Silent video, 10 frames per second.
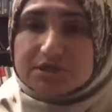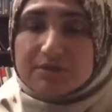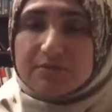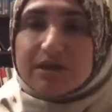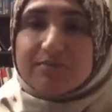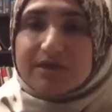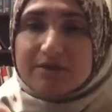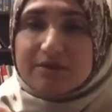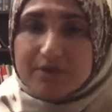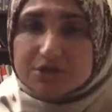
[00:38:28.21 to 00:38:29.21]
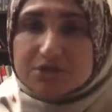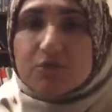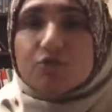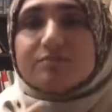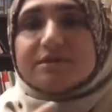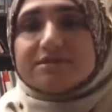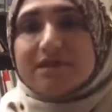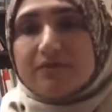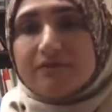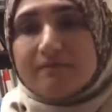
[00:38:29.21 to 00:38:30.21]
I'm going to be compassionate with myself
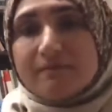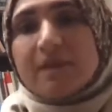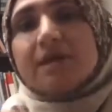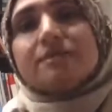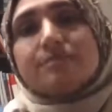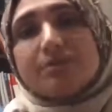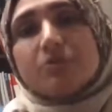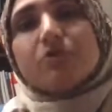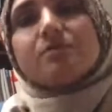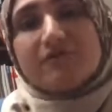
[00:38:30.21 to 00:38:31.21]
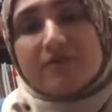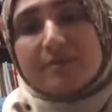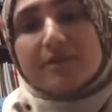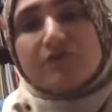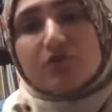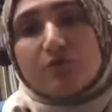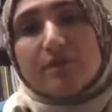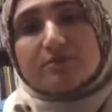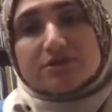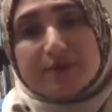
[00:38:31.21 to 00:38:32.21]
and the people in my family for whom I'm
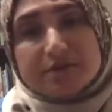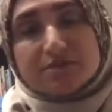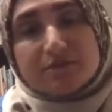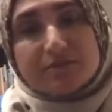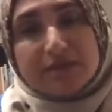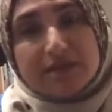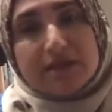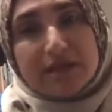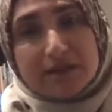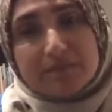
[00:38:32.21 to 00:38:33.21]
responsible, bi-idhnillah.